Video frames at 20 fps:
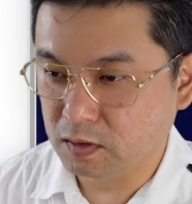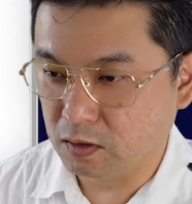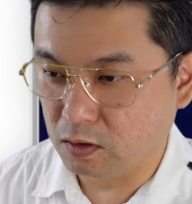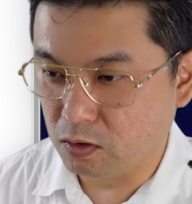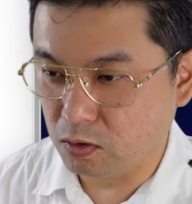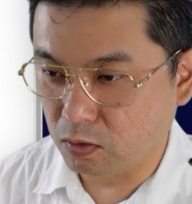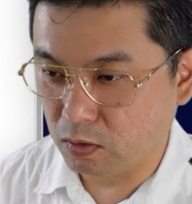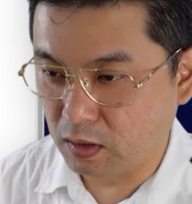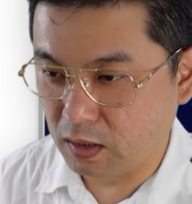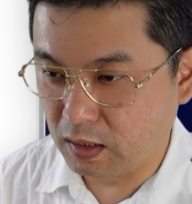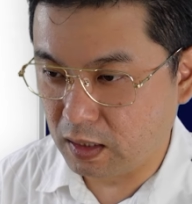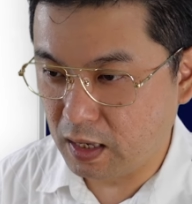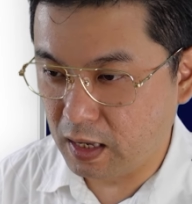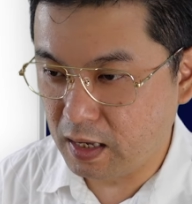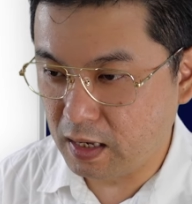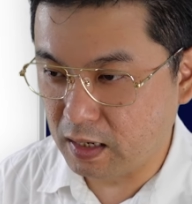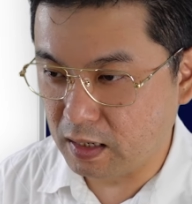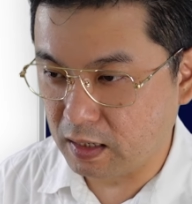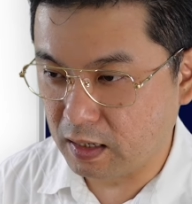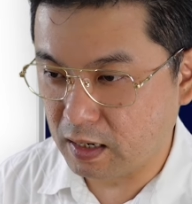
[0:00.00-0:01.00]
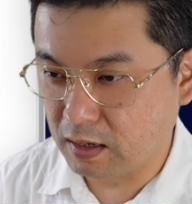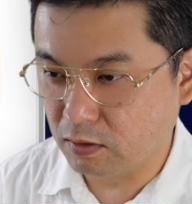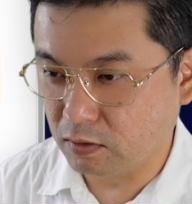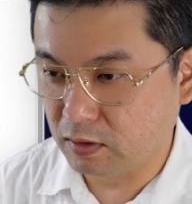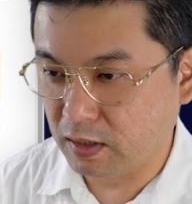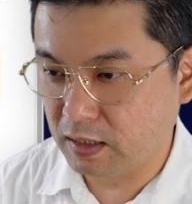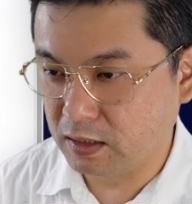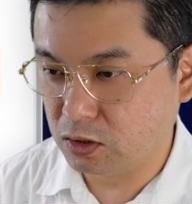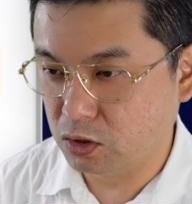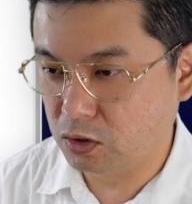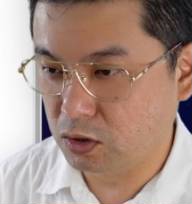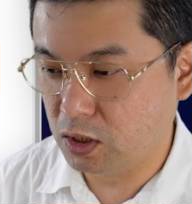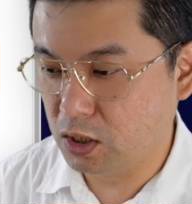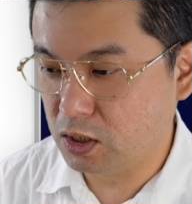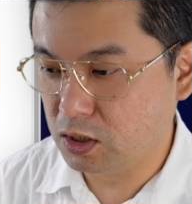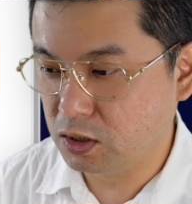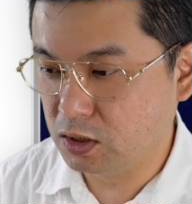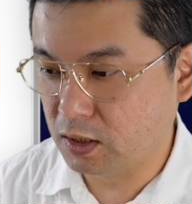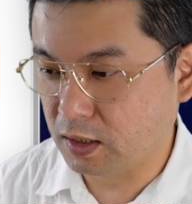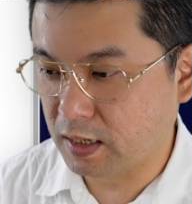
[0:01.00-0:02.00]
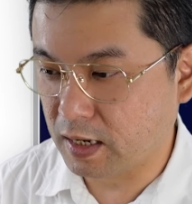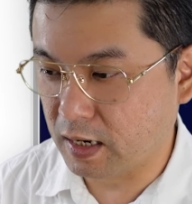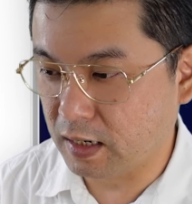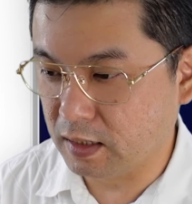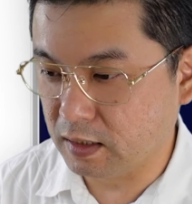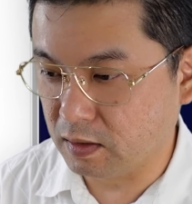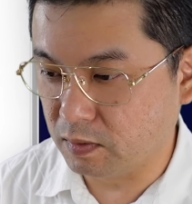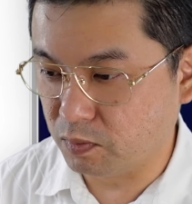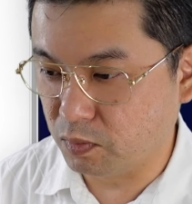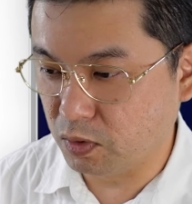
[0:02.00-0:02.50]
Okay, now let's change the color.